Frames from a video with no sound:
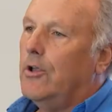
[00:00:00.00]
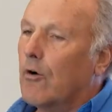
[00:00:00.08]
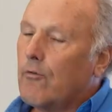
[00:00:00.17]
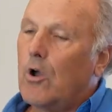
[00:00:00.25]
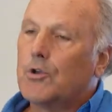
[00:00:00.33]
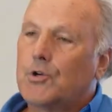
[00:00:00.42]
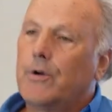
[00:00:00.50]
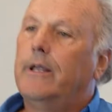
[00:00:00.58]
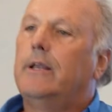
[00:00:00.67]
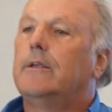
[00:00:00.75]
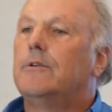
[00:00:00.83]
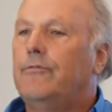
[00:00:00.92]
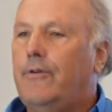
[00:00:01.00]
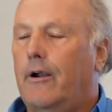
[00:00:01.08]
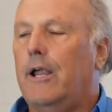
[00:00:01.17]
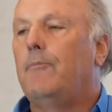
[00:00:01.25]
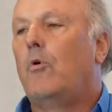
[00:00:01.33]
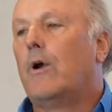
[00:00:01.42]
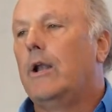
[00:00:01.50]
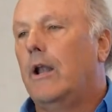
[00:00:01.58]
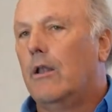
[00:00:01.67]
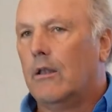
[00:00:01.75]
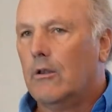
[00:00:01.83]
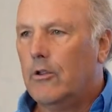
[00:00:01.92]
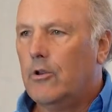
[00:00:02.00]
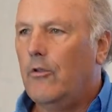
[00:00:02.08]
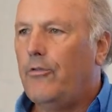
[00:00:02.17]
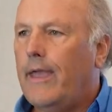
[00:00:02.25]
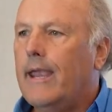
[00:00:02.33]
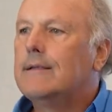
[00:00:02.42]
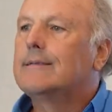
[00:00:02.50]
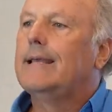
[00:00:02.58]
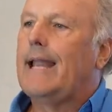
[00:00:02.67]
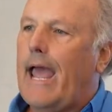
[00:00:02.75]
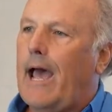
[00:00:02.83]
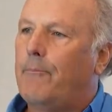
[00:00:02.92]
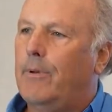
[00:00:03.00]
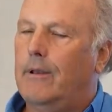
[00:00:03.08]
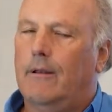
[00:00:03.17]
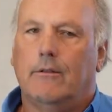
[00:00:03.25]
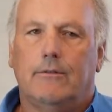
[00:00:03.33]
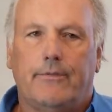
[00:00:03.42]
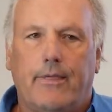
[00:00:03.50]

The overall trend is very important. Little things can happen.